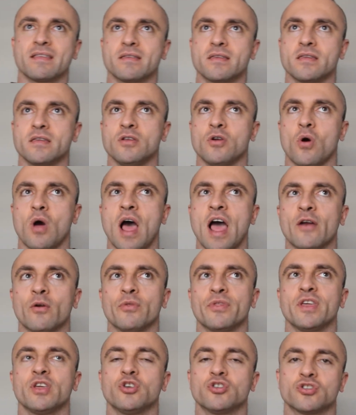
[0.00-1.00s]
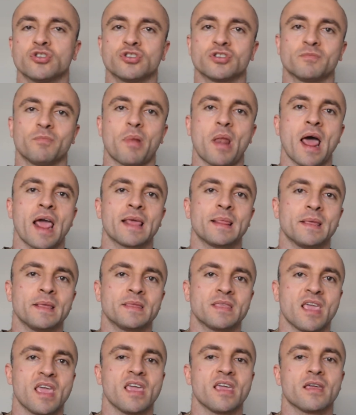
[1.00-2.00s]
I don't think you should just blindly
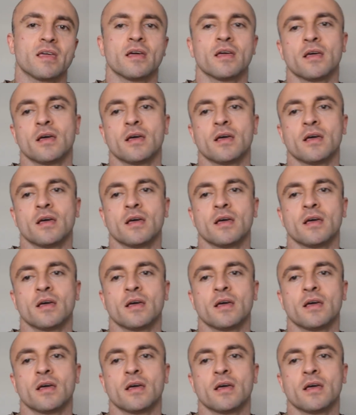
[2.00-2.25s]
take